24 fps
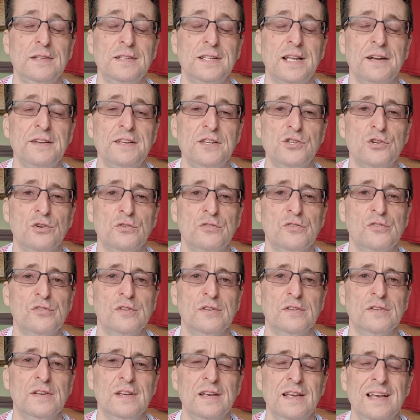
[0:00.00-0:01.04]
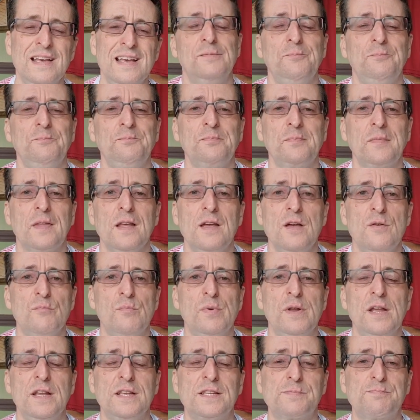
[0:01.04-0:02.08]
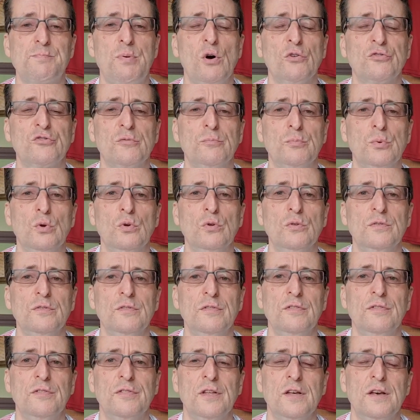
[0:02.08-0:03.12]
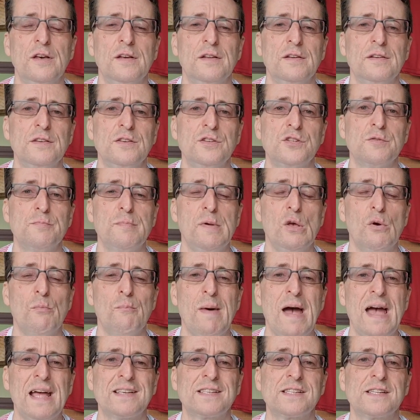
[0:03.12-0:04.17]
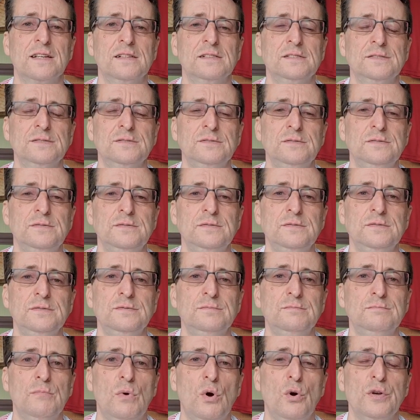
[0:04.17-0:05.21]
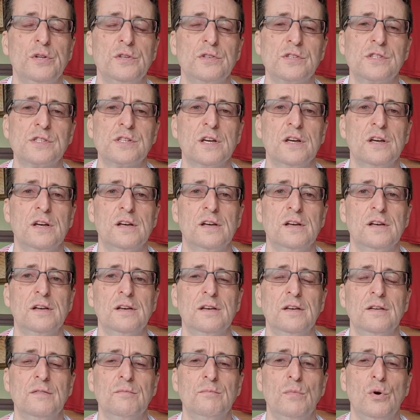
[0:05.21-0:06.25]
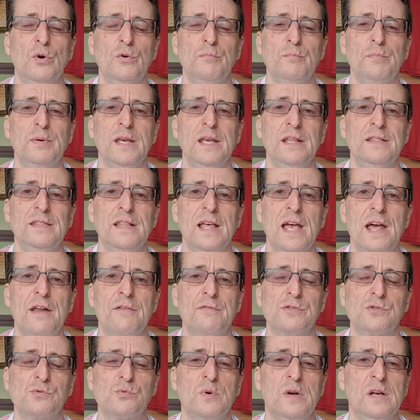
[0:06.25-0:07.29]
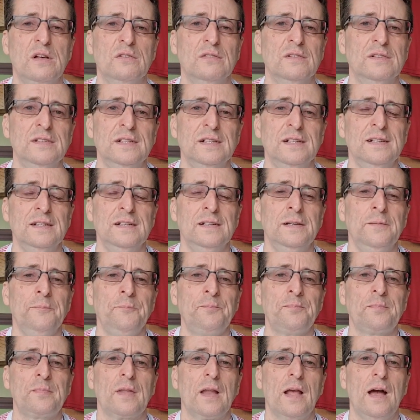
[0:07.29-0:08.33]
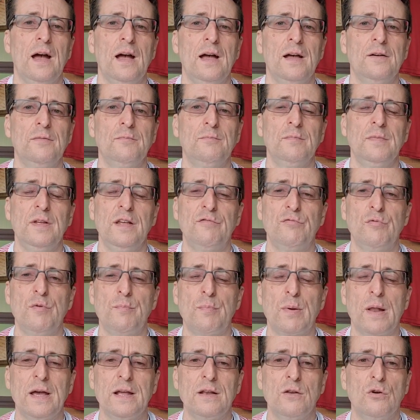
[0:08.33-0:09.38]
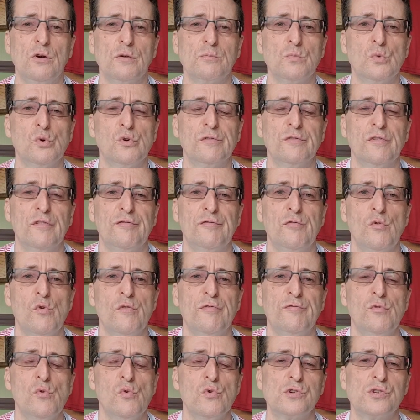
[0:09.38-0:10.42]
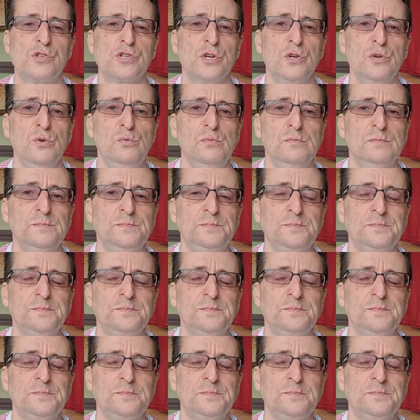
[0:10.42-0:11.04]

Danny Johnson. But it's possible that Jamil Matt might be in there as well, if we play like more of a 4-4-2.